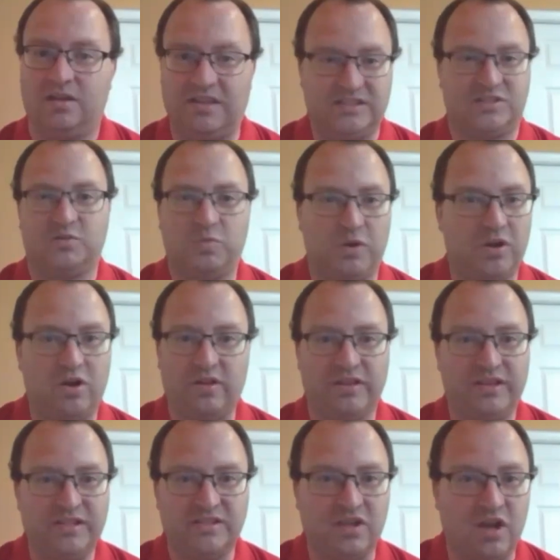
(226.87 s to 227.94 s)
This is what all
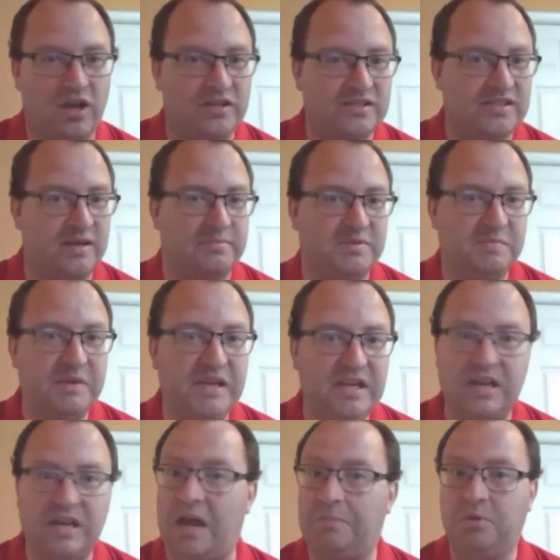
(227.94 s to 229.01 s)
these concepts
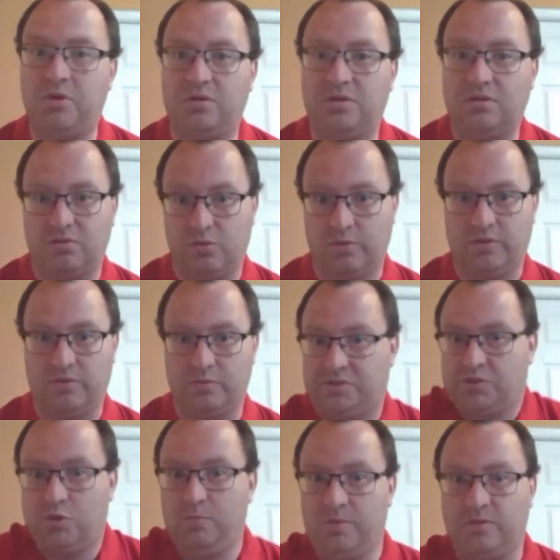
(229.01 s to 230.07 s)
mean. I'm going to
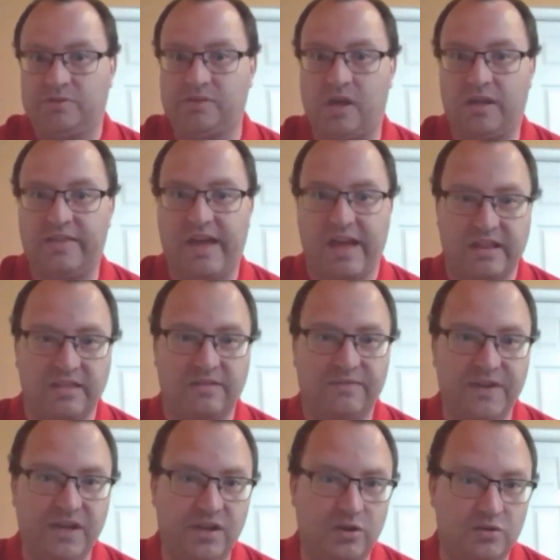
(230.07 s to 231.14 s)
assume you saw that in the
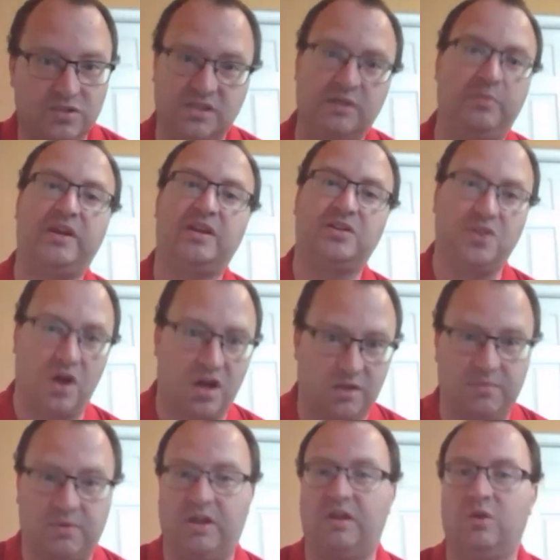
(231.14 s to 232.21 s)
videos, and then we can
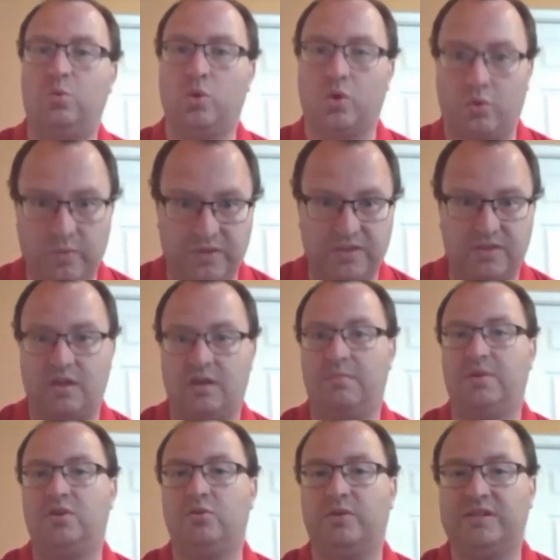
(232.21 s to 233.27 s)
talk about how to work with
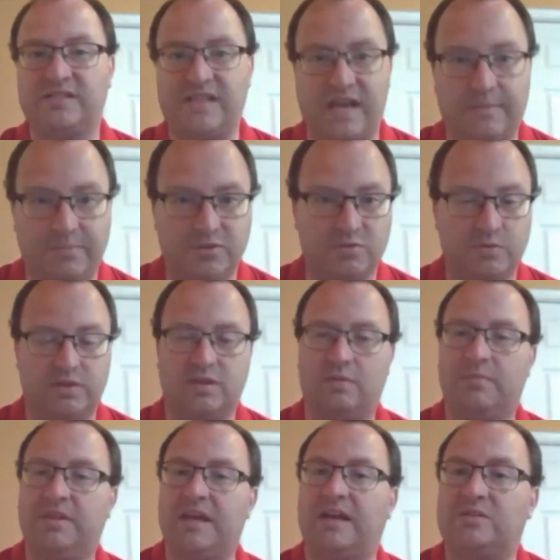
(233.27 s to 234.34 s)
them and do examples with
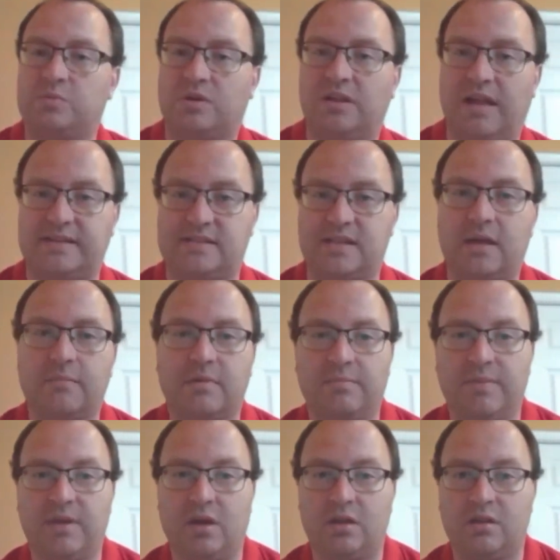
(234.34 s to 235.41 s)
them, and that's what class time
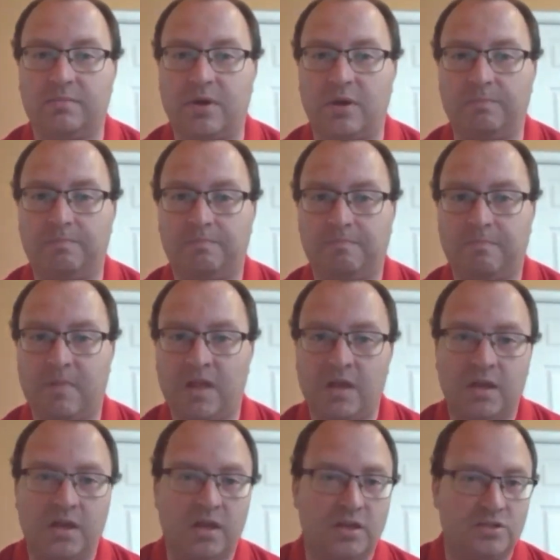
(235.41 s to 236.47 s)
can be all about.
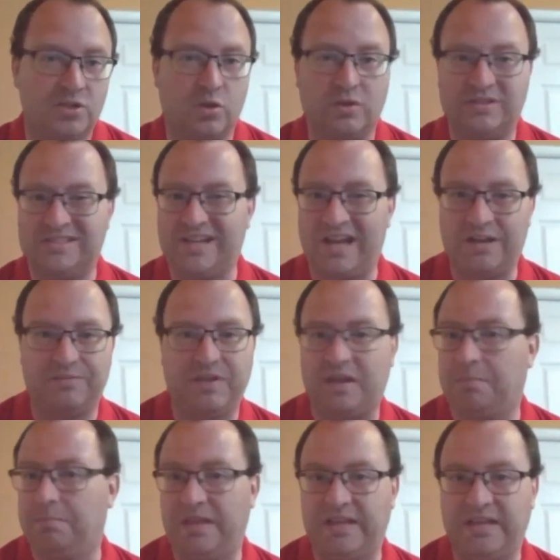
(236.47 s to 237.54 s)
So it's kind of like
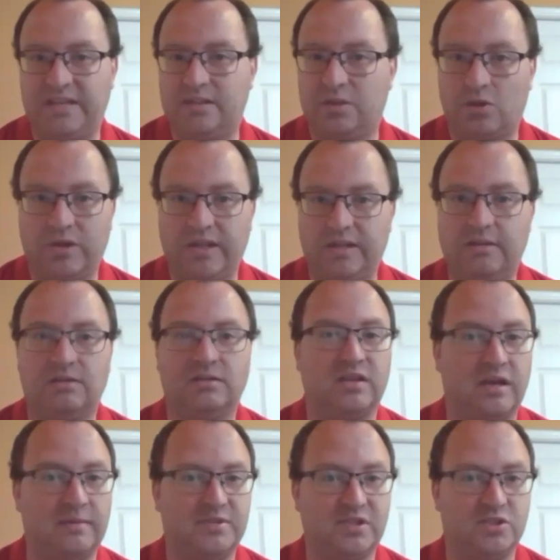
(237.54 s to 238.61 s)
a blended learning
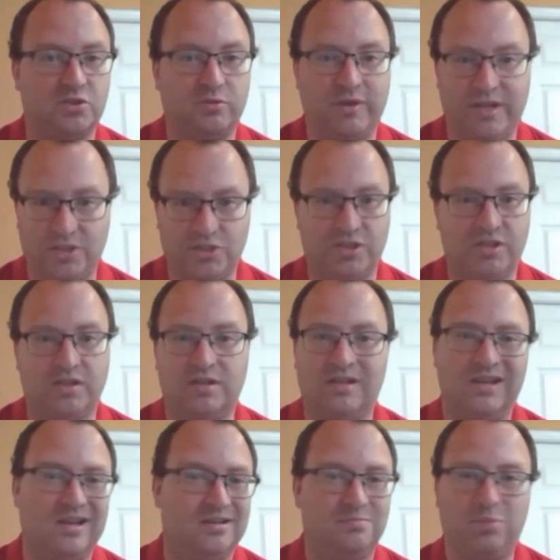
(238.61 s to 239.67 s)
type situation,
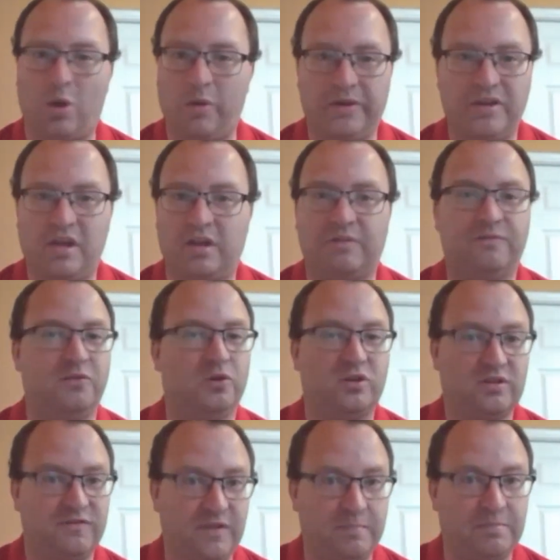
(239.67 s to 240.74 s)
probably not a full
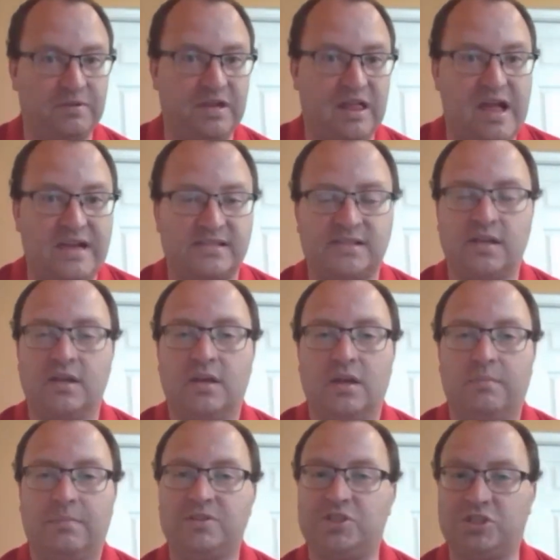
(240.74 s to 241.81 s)
flipped class,
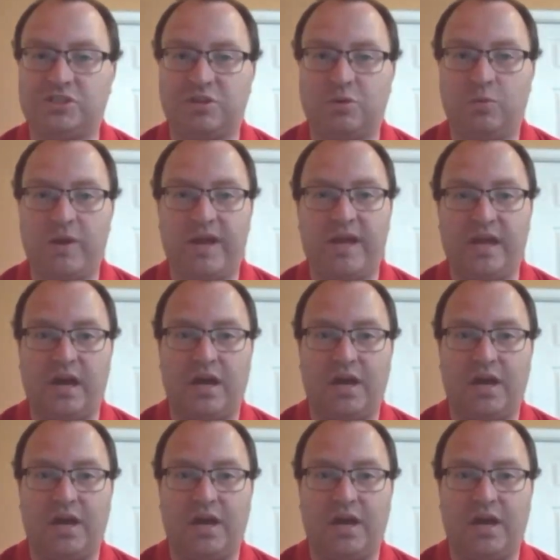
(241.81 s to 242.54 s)
but just a way